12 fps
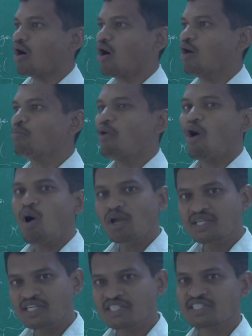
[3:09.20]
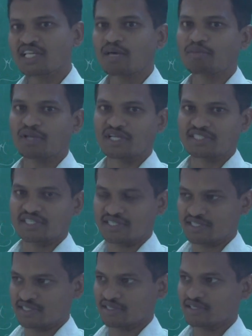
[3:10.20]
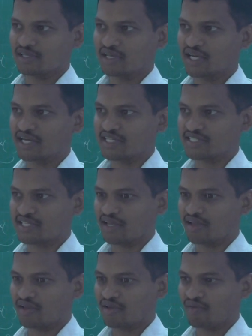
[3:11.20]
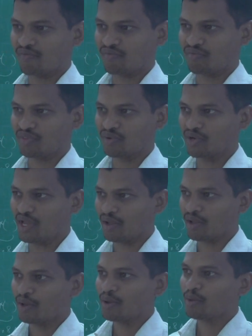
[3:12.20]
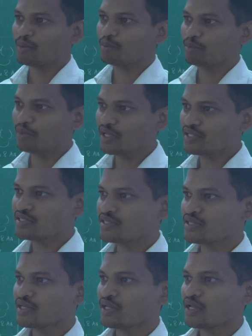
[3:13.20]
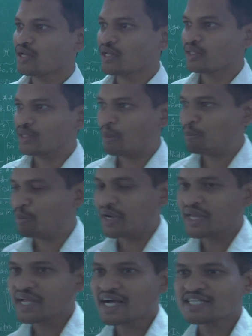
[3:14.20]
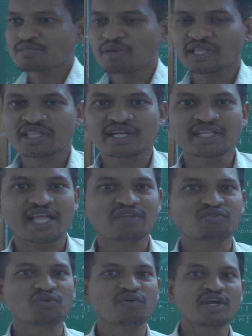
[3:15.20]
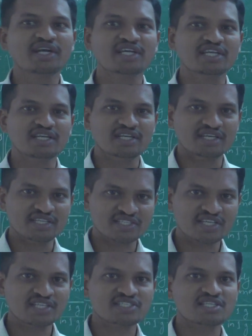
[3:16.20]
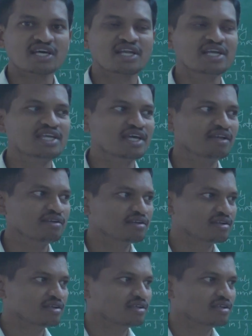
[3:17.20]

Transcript: of all essential amino acids, let us say. Okay, means the PDCAS method that we were discussed earlier,